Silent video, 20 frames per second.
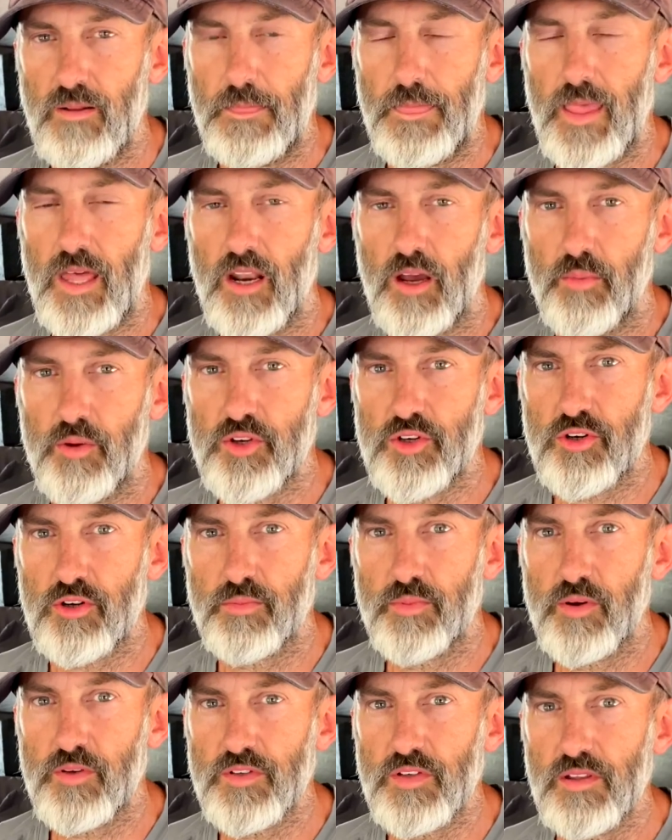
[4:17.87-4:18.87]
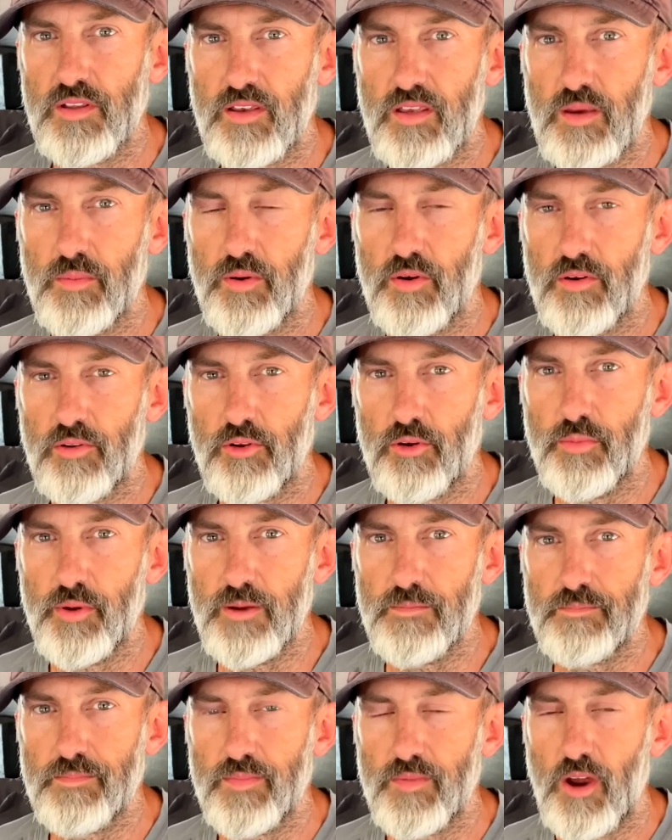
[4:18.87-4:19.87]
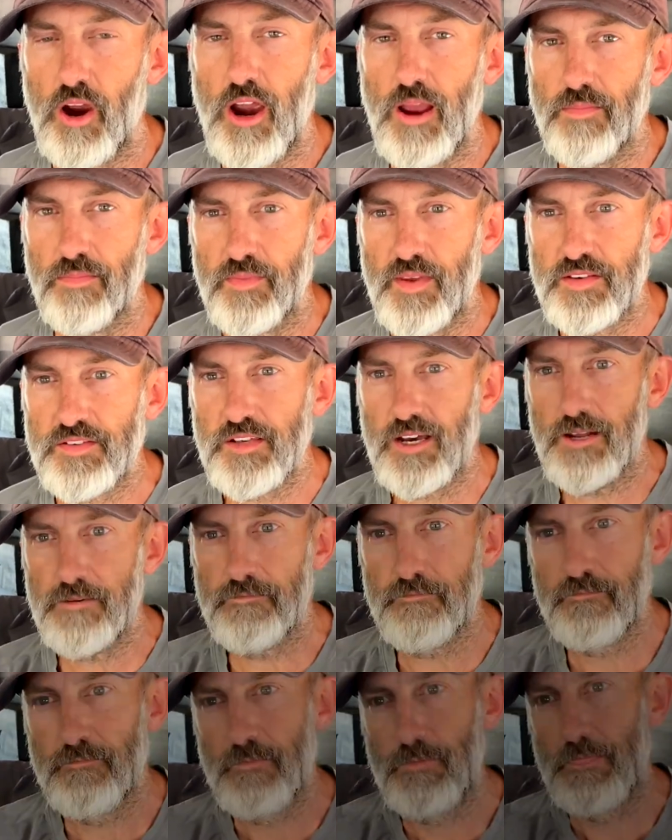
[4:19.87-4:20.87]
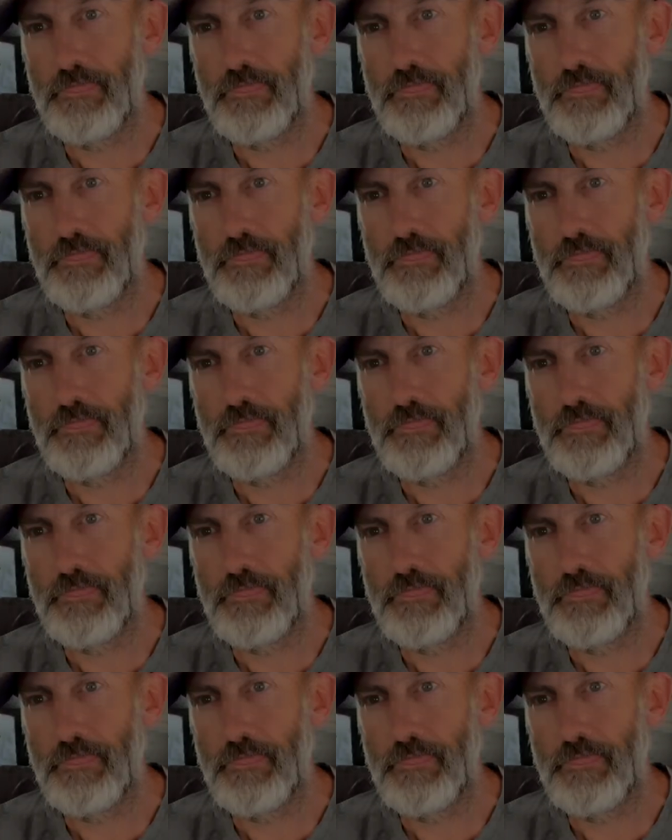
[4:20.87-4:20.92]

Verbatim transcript: and I'll be sure to post the link up here in a little bit. All right, thanks a lot.